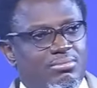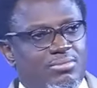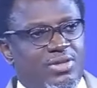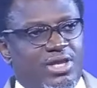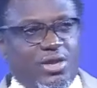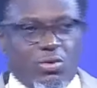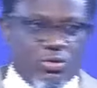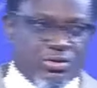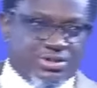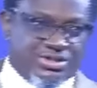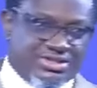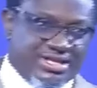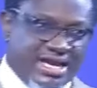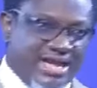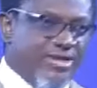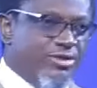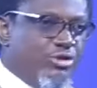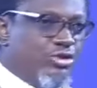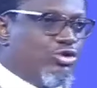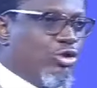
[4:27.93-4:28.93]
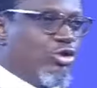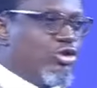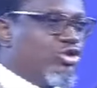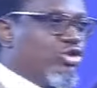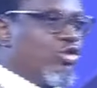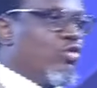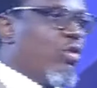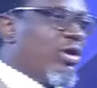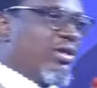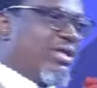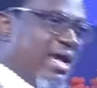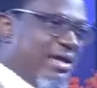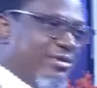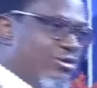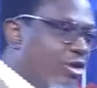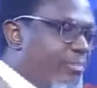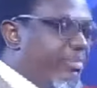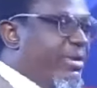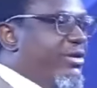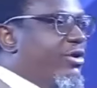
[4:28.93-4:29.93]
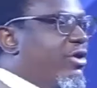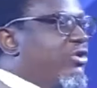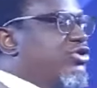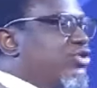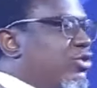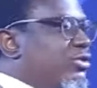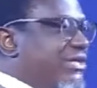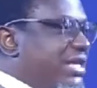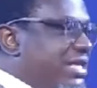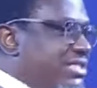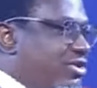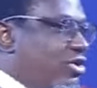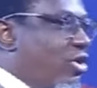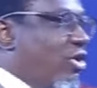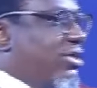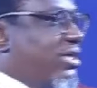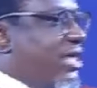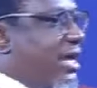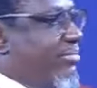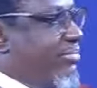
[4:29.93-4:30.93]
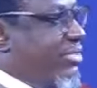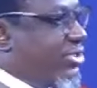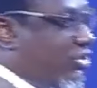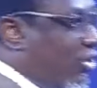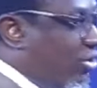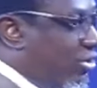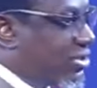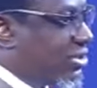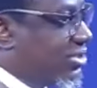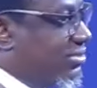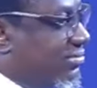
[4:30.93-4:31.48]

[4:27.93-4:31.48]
He won't tell you to do what cannot be done. So this God can be sought.